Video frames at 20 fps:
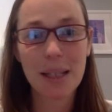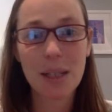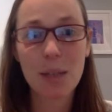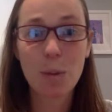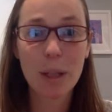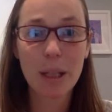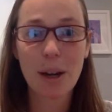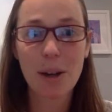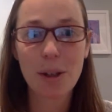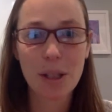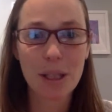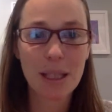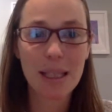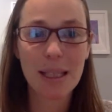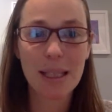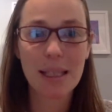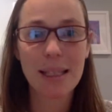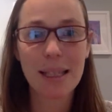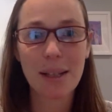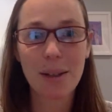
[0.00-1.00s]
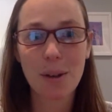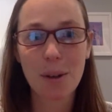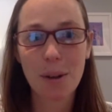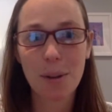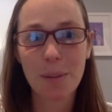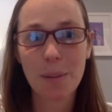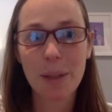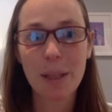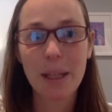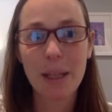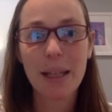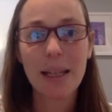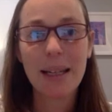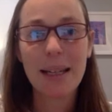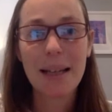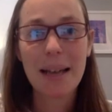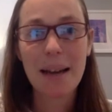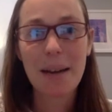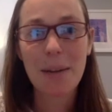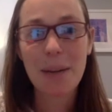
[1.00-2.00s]
it's really hard to see a signal
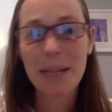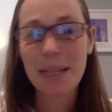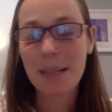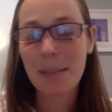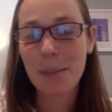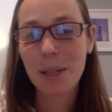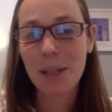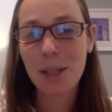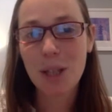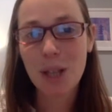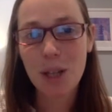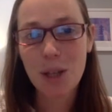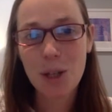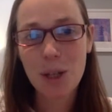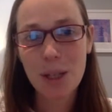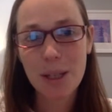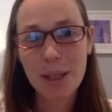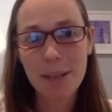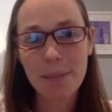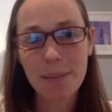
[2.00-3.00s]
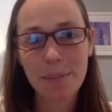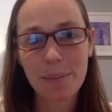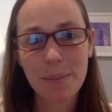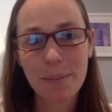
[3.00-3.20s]
uh, when something changes.